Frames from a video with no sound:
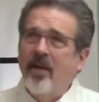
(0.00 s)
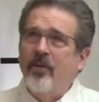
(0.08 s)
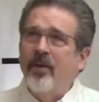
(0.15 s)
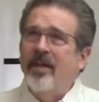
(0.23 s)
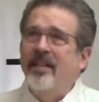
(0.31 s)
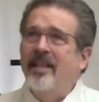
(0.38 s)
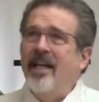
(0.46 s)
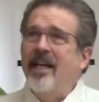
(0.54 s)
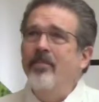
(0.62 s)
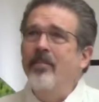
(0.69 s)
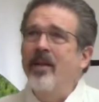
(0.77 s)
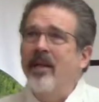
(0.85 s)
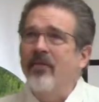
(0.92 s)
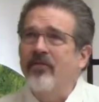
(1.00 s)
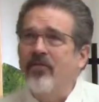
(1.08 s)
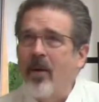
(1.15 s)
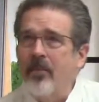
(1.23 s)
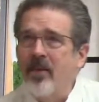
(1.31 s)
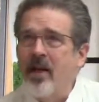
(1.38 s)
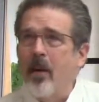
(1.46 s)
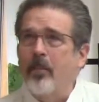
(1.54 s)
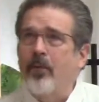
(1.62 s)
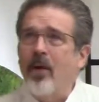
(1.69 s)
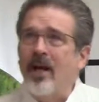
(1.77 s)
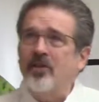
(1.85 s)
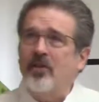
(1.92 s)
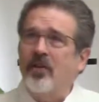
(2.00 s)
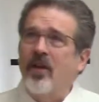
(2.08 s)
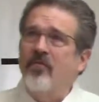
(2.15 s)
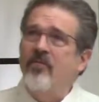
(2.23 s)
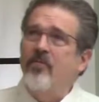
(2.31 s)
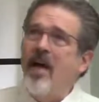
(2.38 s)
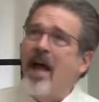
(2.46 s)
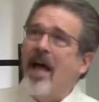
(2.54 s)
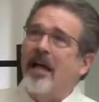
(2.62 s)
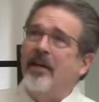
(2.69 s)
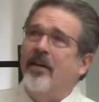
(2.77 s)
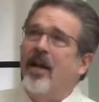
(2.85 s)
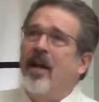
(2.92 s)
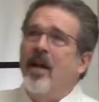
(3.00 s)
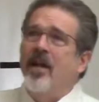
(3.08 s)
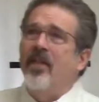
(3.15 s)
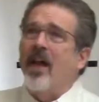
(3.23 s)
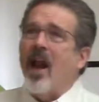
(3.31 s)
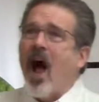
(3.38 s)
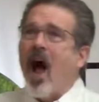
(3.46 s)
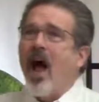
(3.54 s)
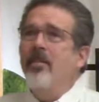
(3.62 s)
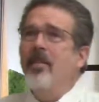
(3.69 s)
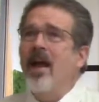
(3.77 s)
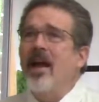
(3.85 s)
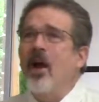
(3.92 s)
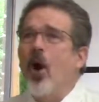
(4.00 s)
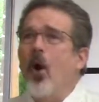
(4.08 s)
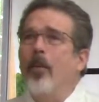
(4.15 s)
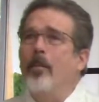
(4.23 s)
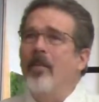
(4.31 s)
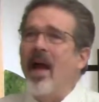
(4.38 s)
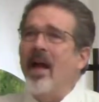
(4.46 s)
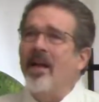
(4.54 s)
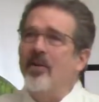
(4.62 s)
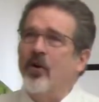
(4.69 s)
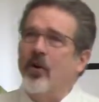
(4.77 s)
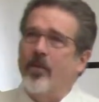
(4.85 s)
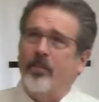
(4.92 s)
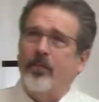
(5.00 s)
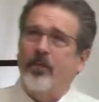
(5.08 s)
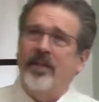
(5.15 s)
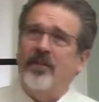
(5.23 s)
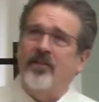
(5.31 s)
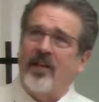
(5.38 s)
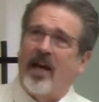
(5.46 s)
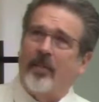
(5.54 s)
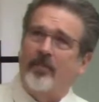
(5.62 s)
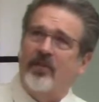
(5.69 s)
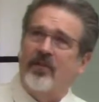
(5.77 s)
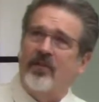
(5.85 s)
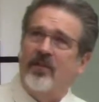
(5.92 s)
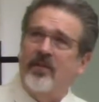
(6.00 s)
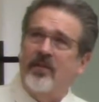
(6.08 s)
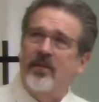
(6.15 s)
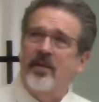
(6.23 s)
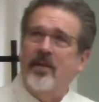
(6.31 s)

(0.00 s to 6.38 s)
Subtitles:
Redeem me from the oppression of men, that I may obey your precepts.